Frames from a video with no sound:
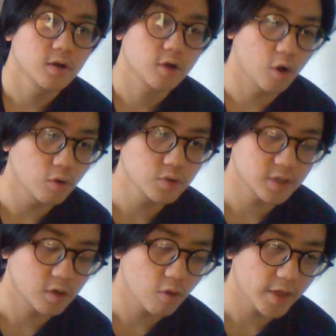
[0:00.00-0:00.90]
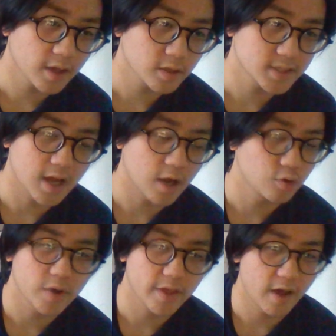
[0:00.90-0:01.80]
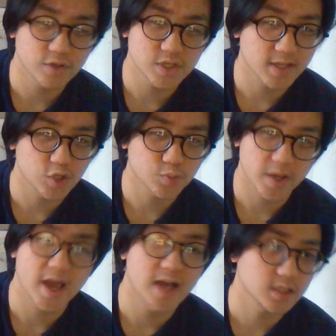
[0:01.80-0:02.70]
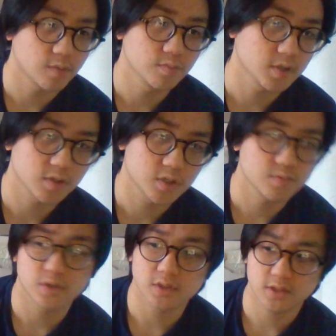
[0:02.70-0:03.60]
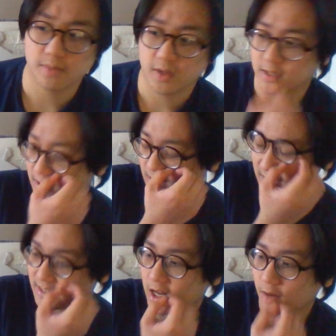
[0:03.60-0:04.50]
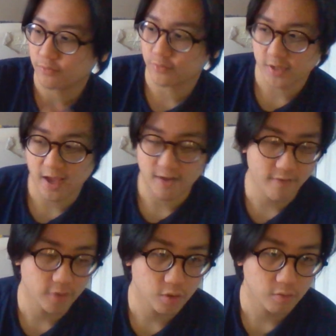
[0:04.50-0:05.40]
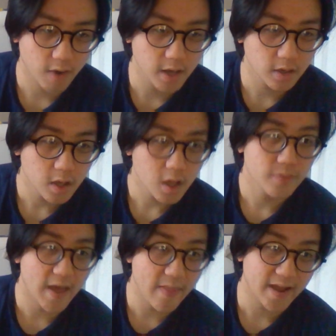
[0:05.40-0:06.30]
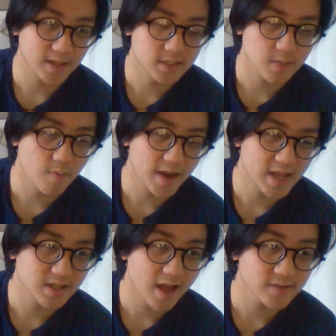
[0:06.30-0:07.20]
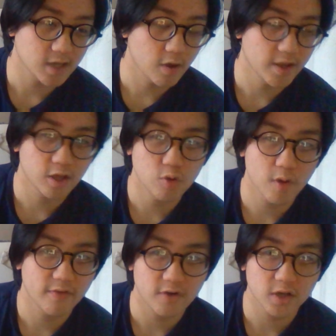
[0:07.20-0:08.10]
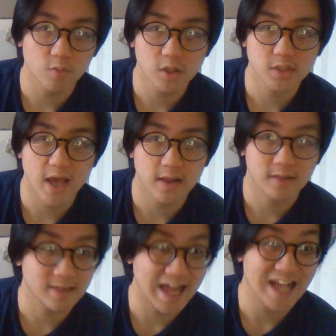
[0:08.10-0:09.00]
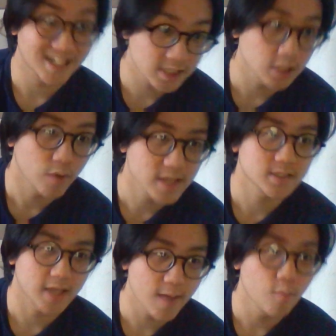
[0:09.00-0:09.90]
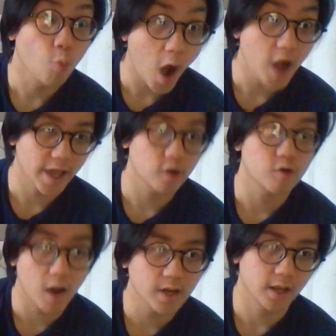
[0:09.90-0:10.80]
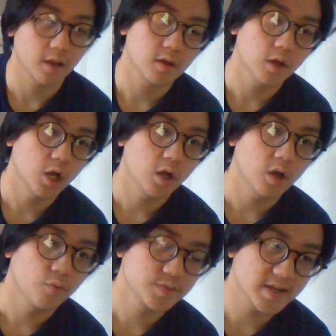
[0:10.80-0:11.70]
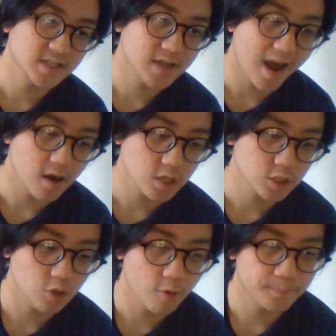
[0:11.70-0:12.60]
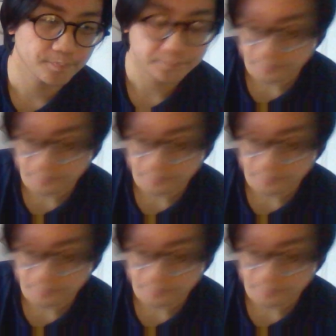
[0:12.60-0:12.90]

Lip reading: clothing. To sell, I don't know what else he sells, but he has something like that set up to get revenue, right? Then that can supplement his lifestyle, and he can do whatever the fuck he wants. And that still is, to him, working, grinding, which makes his character so